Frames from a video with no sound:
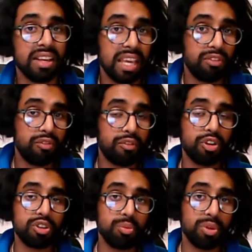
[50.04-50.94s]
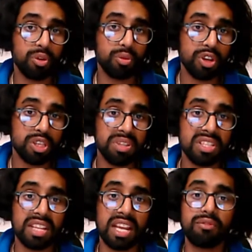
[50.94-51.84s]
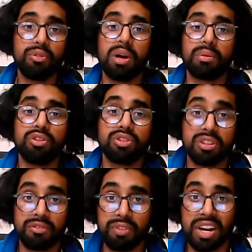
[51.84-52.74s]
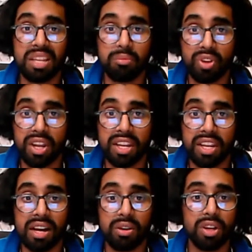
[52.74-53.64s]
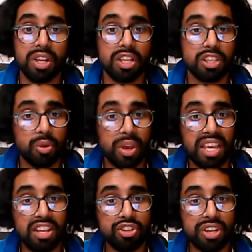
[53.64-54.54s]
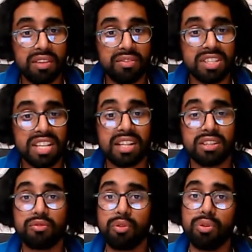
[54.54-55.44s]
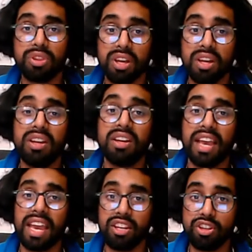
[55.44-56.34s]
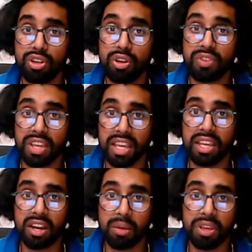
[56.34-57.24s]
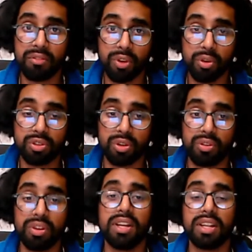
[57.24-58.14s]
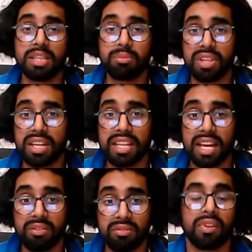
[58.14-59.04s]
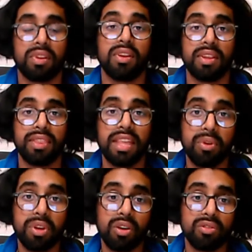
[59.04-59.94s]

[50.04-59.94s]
If you forgot what all those bits stand for, I'm going to define them right now. So HF stands for the energy of the incoming photon. Let's put that down. There we go.